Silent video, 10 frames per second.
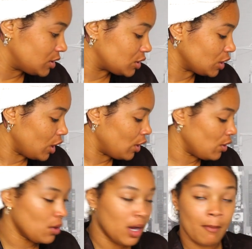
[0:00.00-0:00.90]

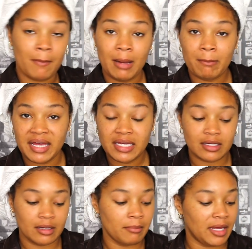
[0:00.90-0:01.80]
so my
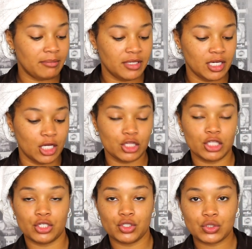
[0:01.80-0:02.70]
makeup may be a
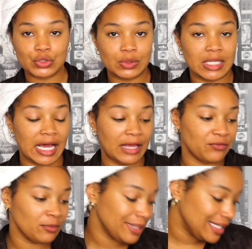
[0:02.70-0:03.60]
little too light
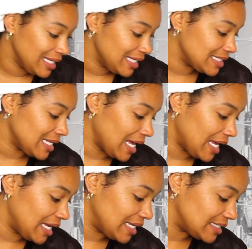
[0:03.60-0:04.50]
for me these
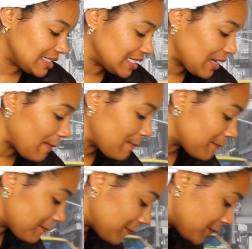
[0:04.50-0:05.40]
days,
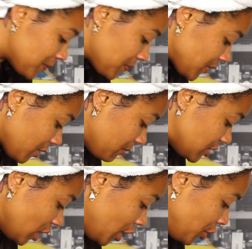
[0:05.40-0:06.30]

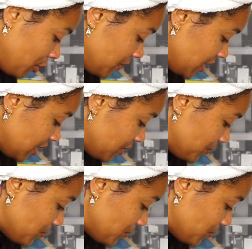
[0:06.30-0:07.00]
but y'all know me,